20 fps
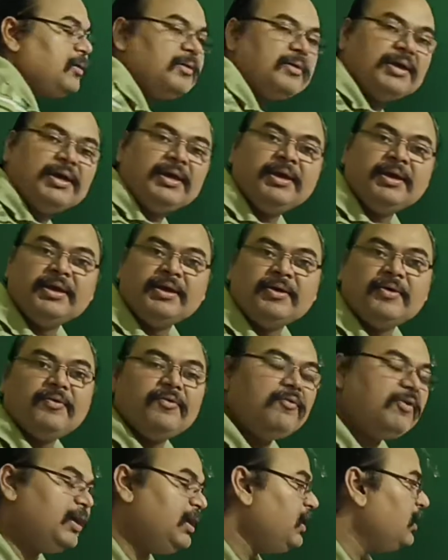Okay,
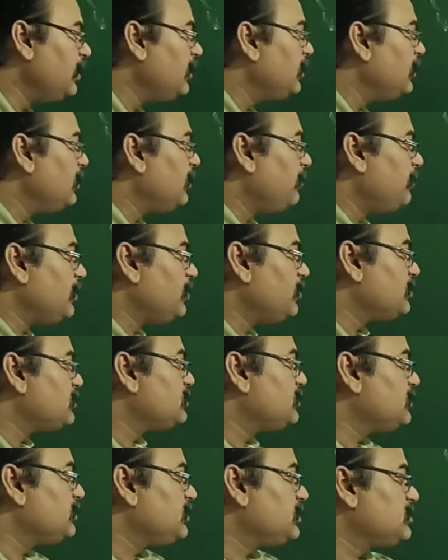why?
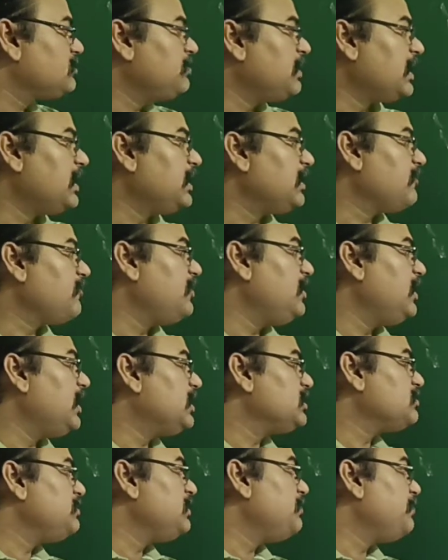Because this magnetic field
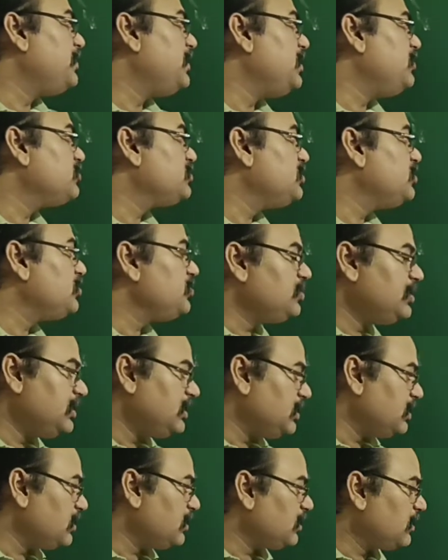has been produced due to
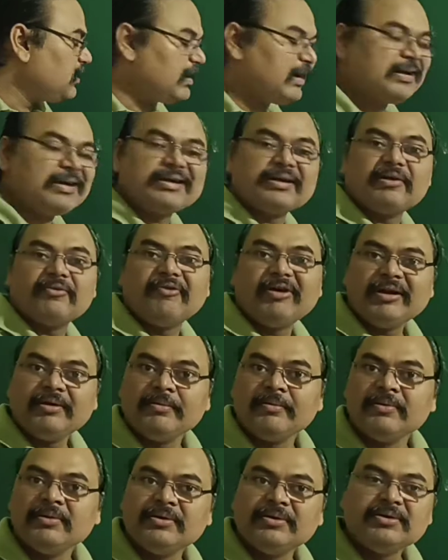the conductor 1.
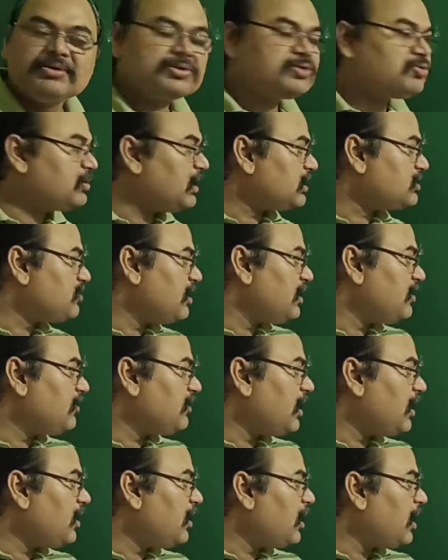So that's why
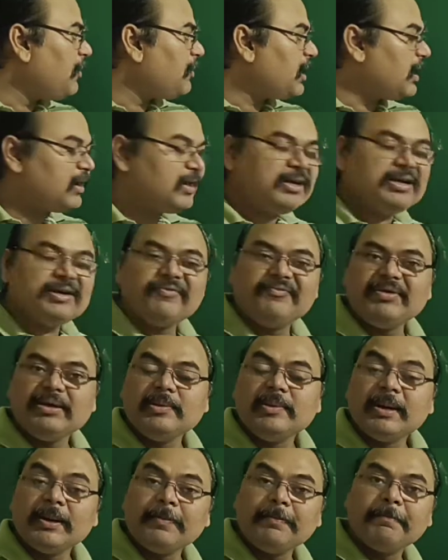I'm writing it
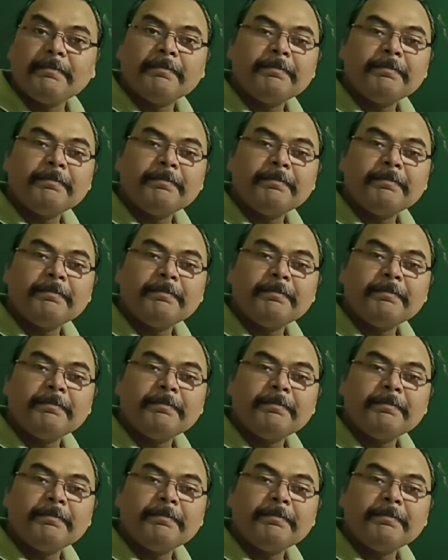V1.